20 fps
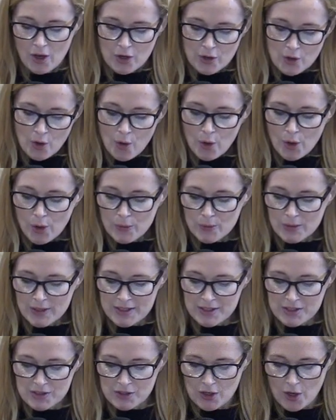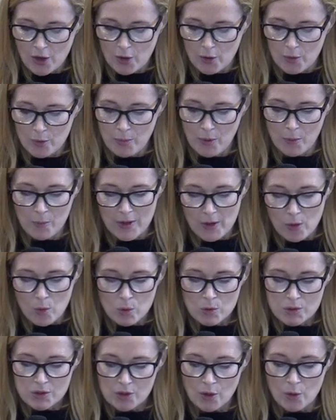Not only so, but we
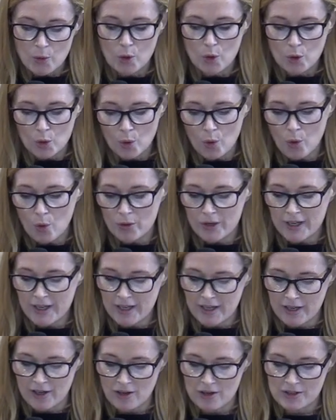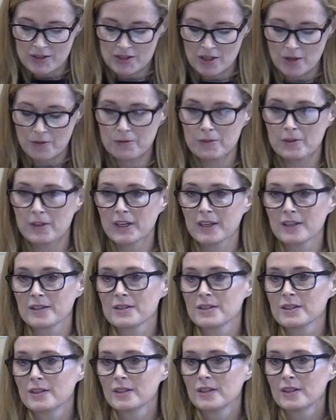also glory in our
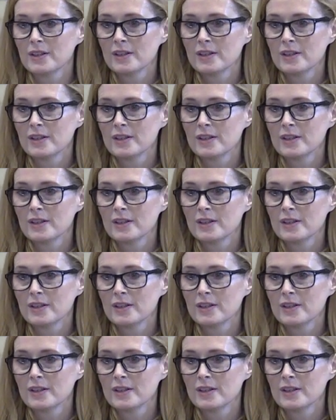sufferings,